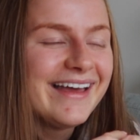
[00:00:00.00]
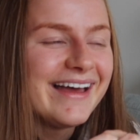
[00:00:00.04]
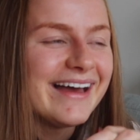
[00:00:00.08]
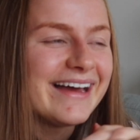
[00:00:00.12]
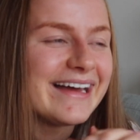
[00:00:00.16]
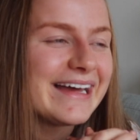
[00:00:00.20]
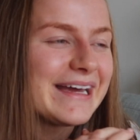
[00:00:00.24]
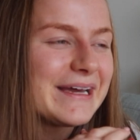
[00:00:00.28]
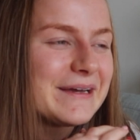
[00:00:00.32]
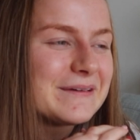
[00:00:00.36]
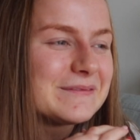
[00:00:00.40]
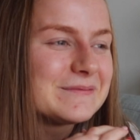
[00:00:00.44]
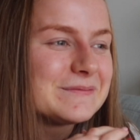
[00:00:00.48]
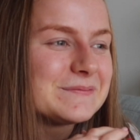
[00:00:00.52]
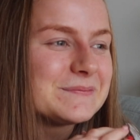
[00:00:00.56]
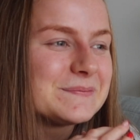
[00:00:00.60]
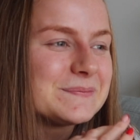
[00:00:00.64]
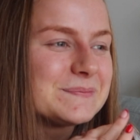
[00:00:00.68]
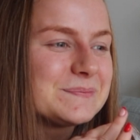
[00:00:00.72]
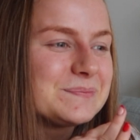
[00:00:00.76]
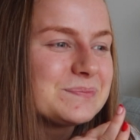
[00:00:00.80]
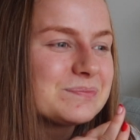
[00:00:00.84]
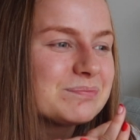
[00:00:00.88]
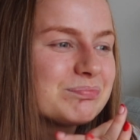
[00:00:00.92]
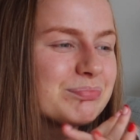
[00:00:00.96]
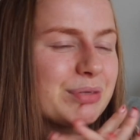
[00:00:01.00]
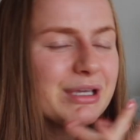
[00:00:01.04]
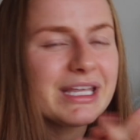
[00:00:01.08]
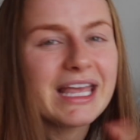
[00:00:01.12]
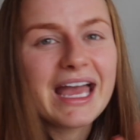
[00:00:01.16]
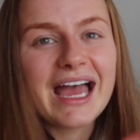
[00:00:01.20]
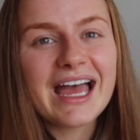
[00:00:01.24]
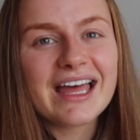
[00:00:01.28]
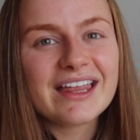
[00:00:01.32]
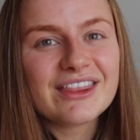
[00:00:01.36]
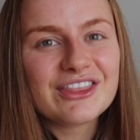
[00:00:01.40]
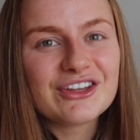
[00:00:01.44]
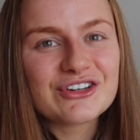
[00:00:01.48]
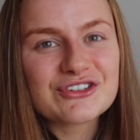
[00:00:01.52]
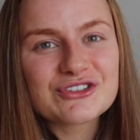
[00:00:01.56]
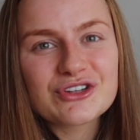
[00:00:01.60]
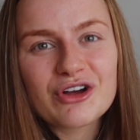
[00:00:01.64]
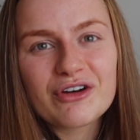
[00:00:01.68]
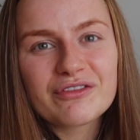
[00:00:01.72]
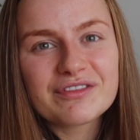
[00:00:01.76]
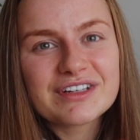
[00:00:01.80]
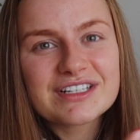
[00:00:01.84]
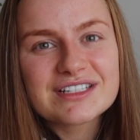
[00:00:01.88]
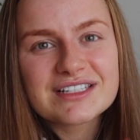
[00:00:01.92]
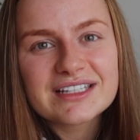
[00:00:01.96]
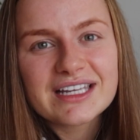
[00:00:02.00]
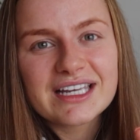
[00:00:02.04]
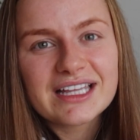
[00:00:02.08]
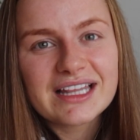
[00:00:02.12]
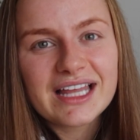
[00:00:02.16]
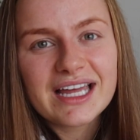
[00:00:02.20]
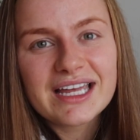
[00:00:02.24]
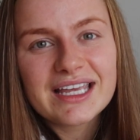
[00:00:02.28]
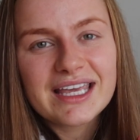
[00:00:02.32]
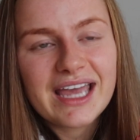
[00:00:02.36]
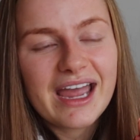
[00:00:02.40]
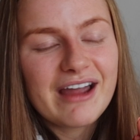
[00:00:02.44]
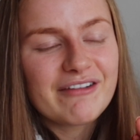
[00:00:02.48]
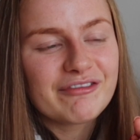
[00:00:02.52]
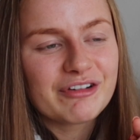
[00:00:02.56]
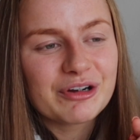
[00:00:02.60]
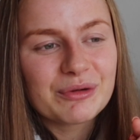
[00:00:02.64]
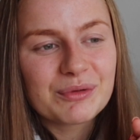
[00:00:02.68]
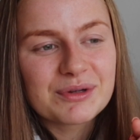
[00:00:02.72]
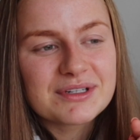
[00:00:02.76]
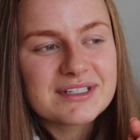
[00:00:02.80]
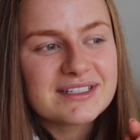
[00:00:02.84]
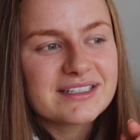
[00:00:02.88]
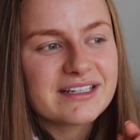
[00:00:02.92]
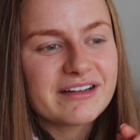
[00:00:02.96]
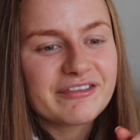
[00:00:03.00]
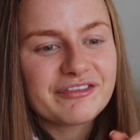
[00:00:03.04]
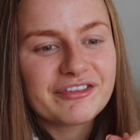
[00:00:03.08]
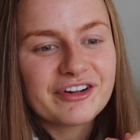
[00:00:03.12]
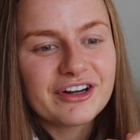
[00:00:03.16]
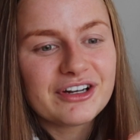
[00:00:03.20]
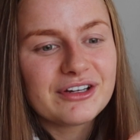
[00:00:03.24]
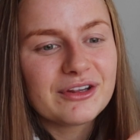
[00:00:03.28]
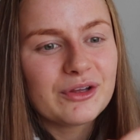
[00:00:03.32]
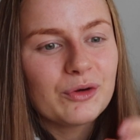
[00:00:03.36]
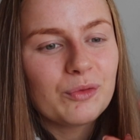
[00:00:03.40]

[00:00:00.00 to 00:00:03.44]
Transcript: But yeah, there's obviously like everyone's different.